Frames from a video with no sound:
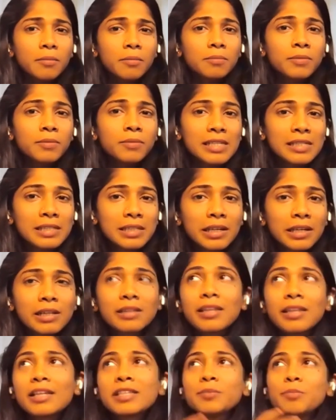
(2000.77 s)
These little
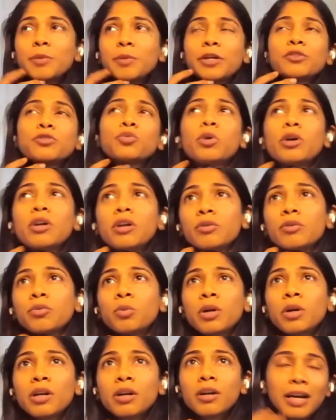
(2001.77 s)
things, because
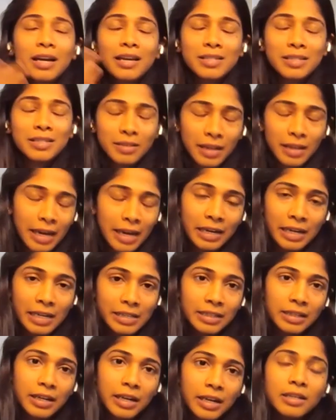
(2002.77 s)
we're at
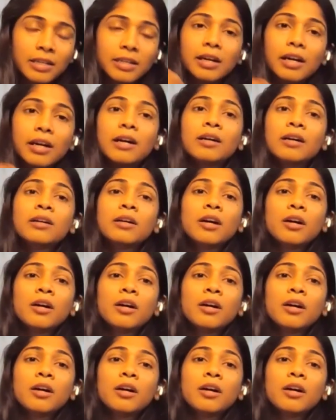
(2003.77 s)
least in India,